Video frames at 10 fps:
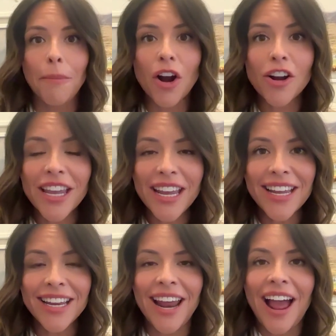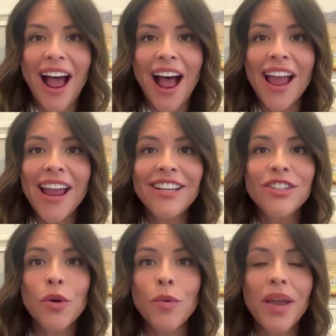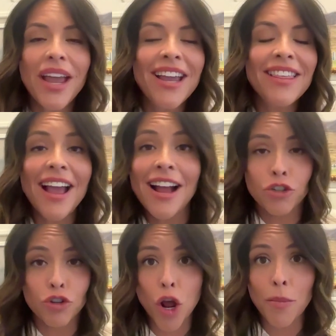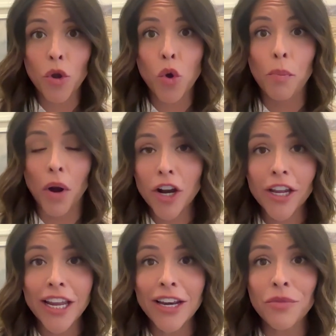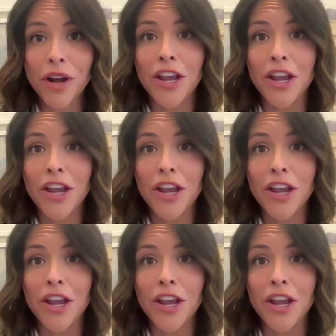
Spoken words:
Parking. I don't pay the astronomical parking when